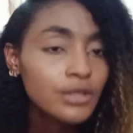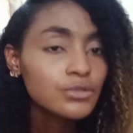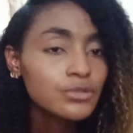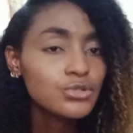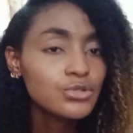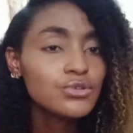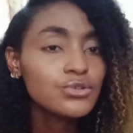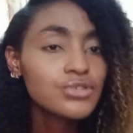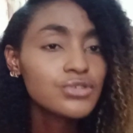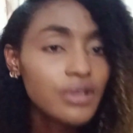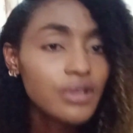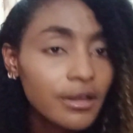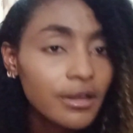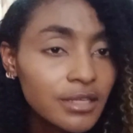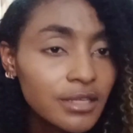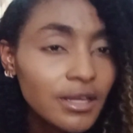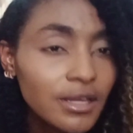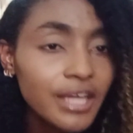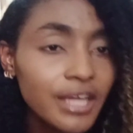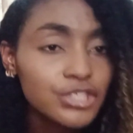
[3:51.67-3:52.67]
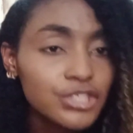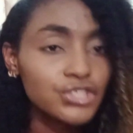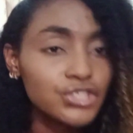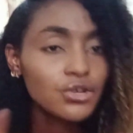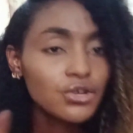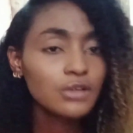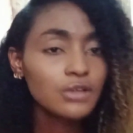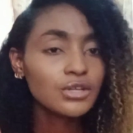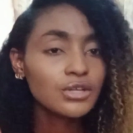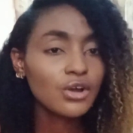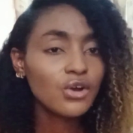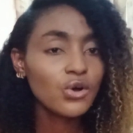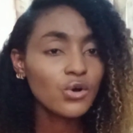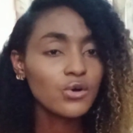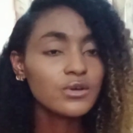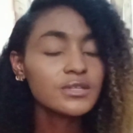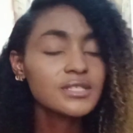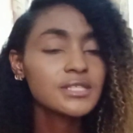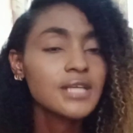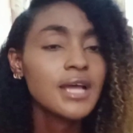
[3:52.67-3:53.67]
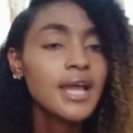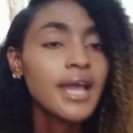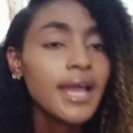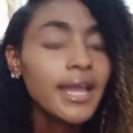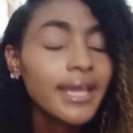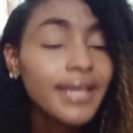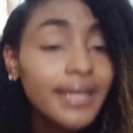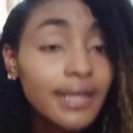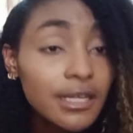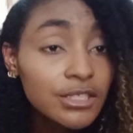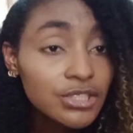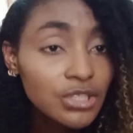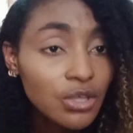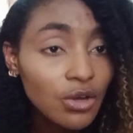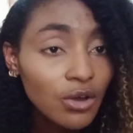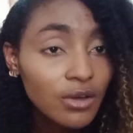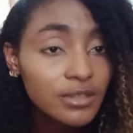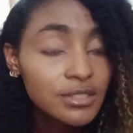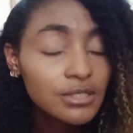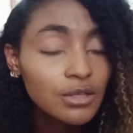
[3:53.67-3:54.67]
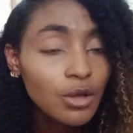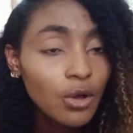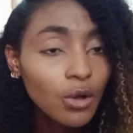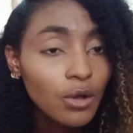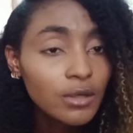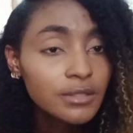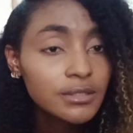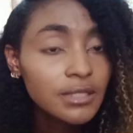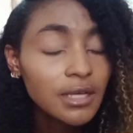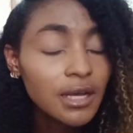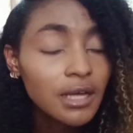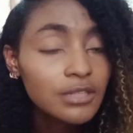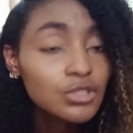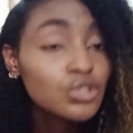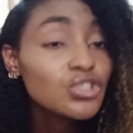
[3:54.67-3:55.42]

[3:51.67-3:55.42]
to study a short course English course called uh,